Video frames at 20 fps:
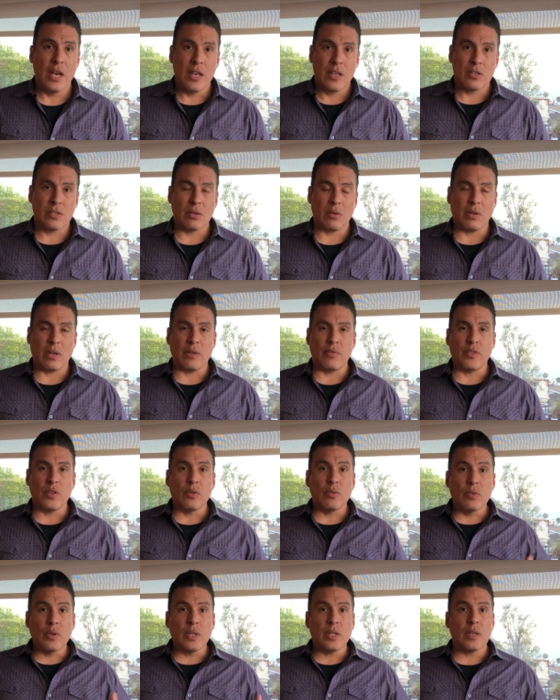So, if you
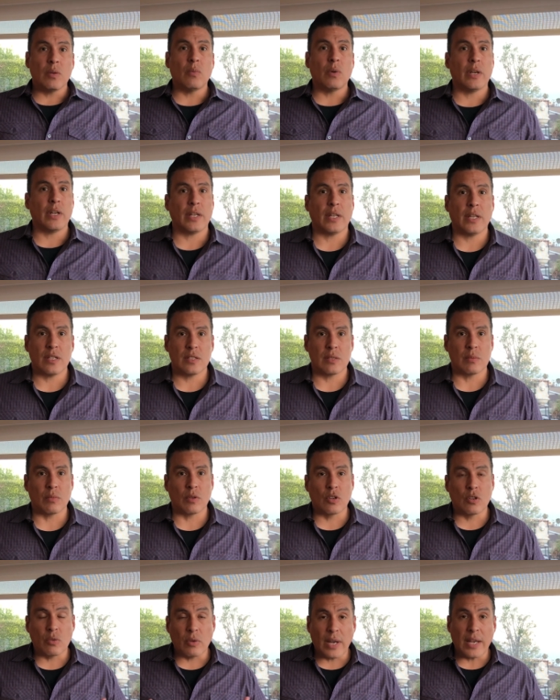really want to get some
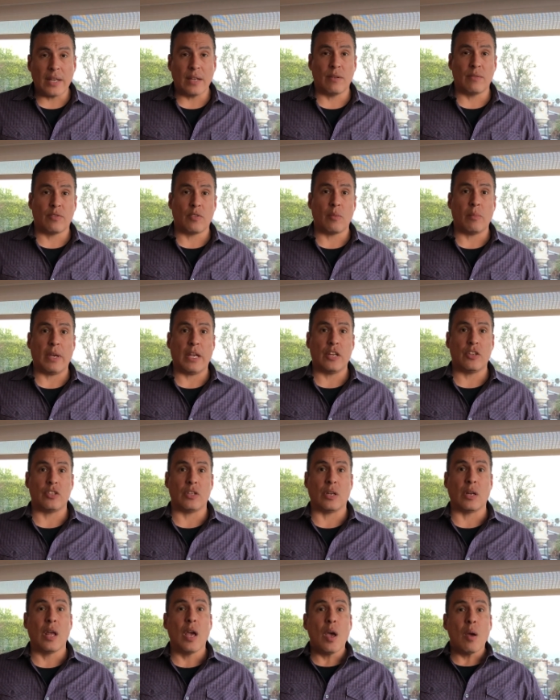great
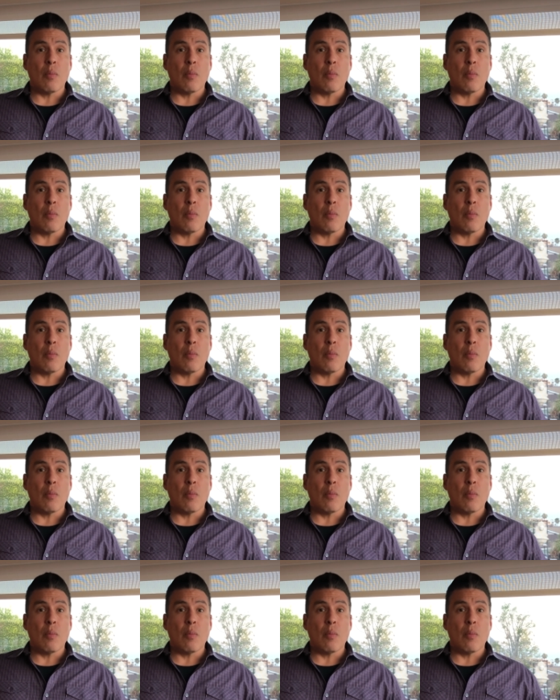information,